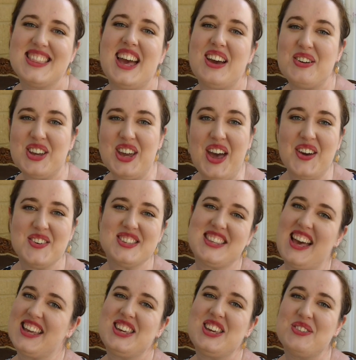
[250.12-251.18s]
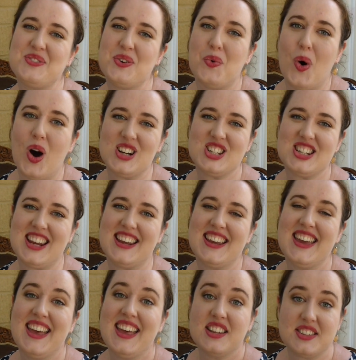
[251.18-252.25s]
There we go. Thank you for watching.
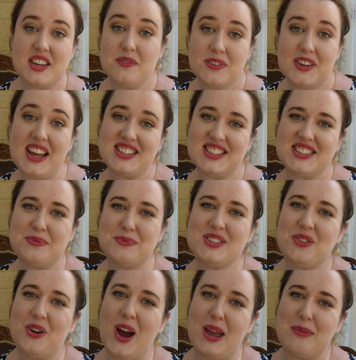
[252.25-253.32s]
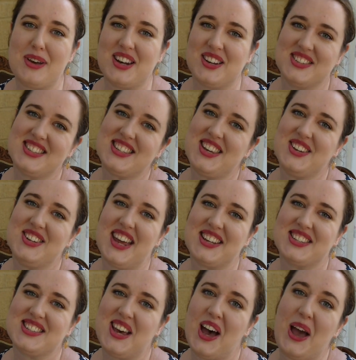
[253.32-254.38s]
Don't forget to subscribe and I'll see you
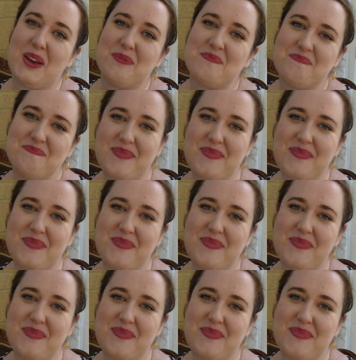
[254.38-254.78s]
next time.